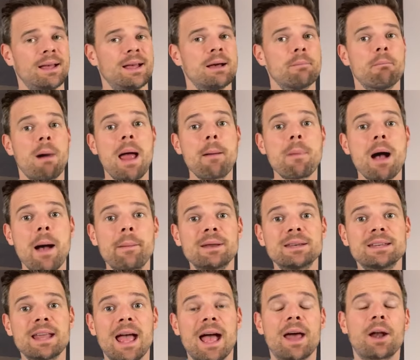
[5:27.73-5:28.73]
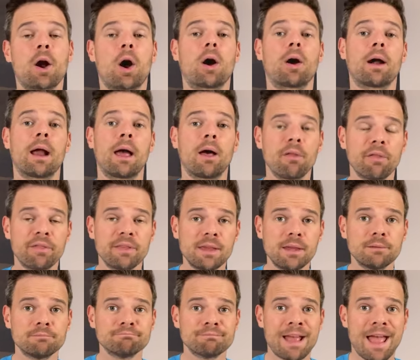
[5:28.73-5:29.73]
My mom and dad are
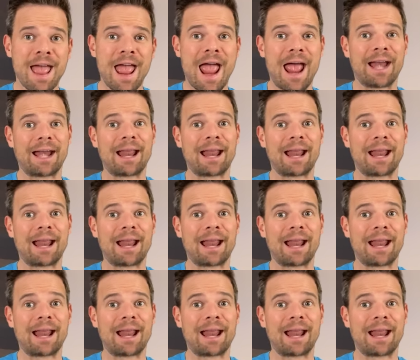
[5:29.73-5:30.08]
healthy, and